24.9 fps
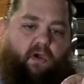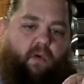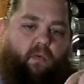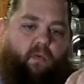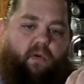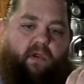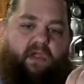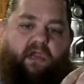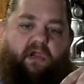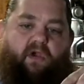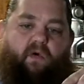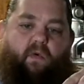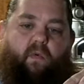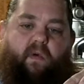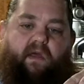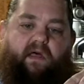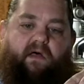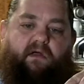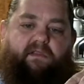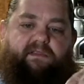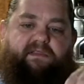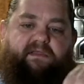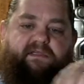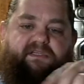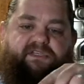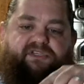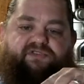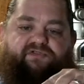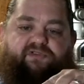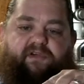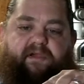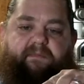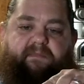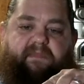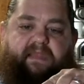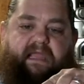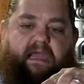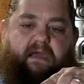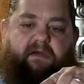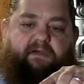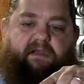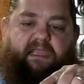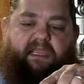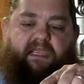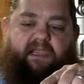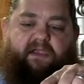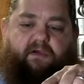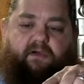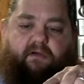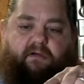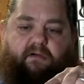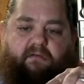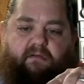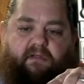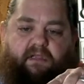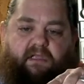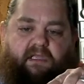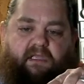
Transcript: we're going to weld the strip down here.